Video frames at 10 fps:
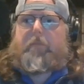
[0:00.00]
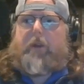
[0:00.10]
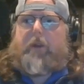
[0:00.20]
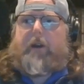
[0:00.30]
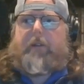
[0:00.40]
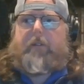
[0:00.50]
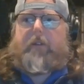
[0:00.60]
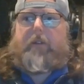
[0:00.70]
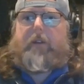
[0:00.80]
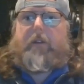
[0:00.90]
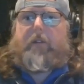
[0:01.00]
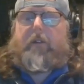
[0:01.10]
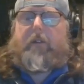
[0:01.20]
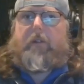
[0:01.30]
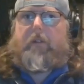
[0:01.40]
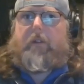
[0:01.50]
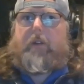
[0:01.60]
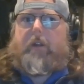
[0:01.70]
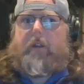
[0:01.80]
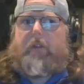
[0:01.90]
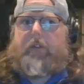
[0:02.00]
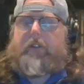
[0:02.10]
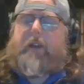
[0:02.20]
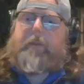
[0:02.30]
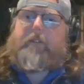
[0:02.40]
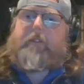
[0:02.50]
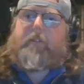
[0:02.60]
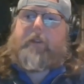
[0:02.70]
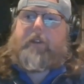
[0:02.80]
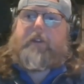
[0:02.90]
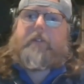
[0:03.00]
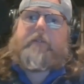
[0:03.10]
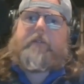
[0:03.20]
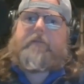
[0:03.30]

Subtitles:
But if this happens to McNeil,